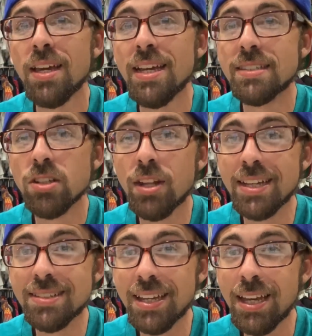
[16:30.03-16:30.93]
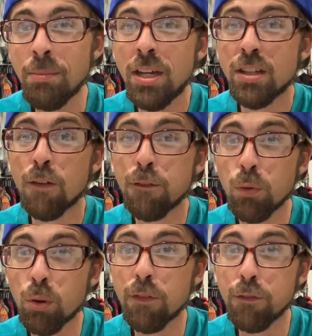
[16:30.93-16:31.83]
Until next time, the
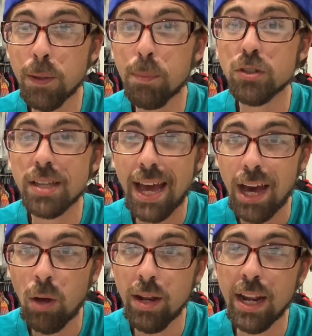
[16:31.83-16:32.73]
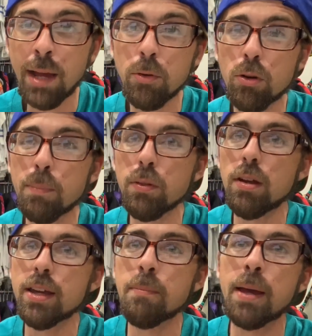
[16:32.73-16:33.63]
Florida Flipper's out, and I'm going to
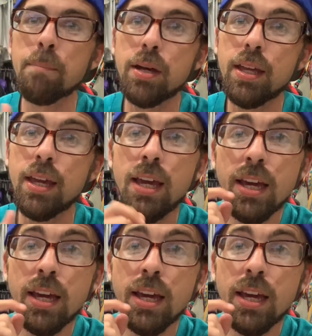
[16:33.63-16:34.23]
plug in my buddy,